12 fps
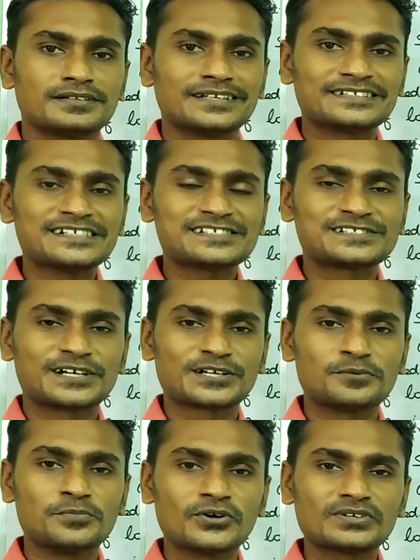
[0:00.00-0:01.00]
Let us
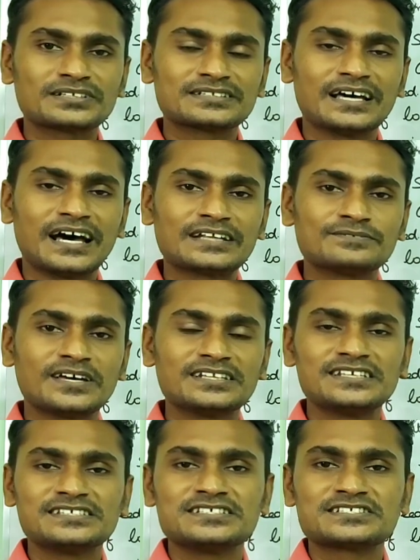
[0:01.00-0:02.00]
talk about the
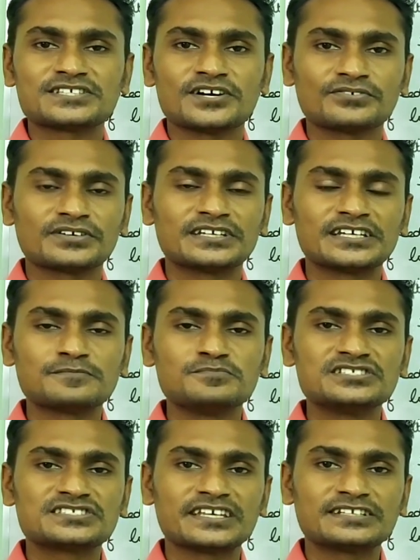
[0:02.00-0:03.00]
advantages of
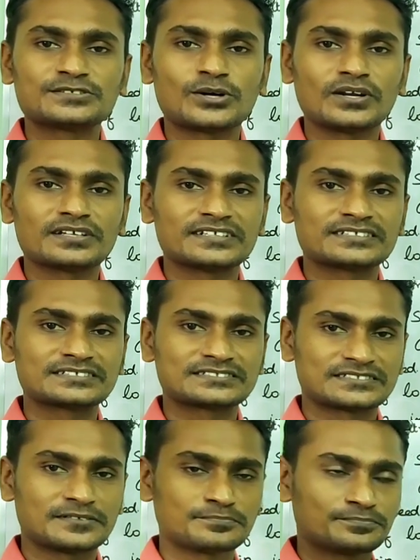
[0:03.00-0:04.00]
herbicide tolerant
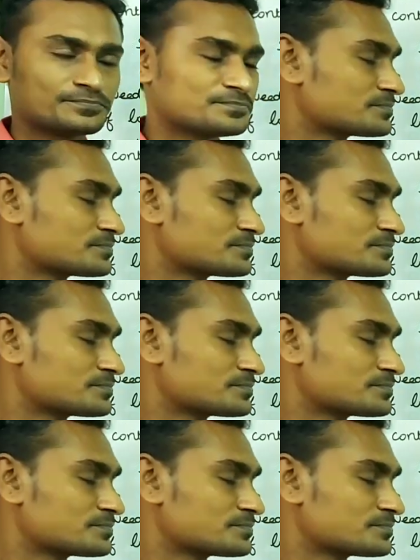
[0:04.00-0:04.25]
crop.